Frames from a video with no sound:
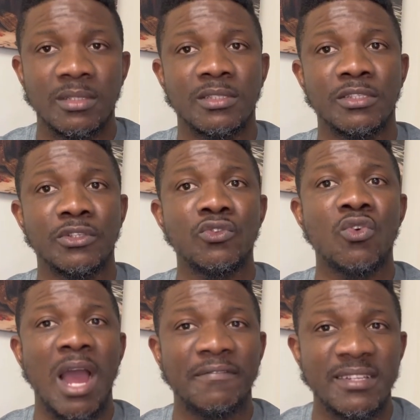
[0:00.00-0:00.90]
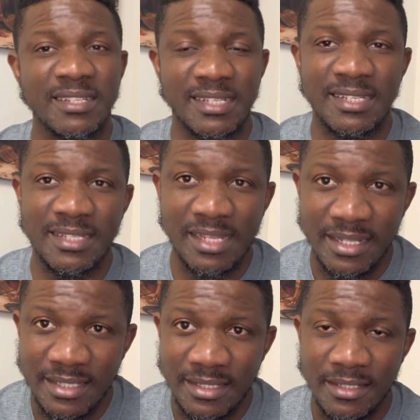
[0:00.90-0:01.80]
do you have the skill
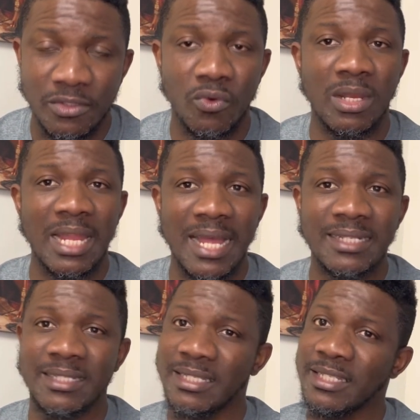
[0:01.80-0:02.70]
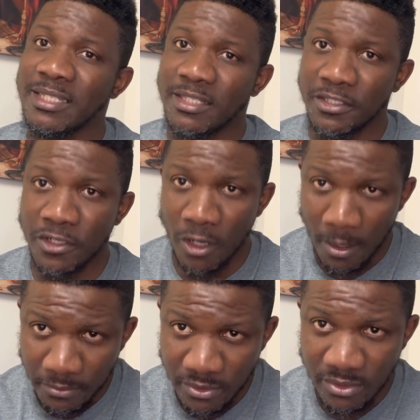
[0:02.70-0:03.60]
set to land these
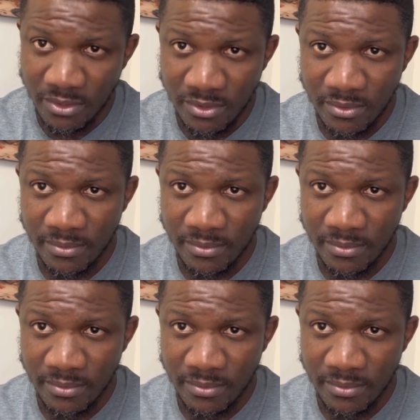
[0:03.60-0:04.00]
jobs?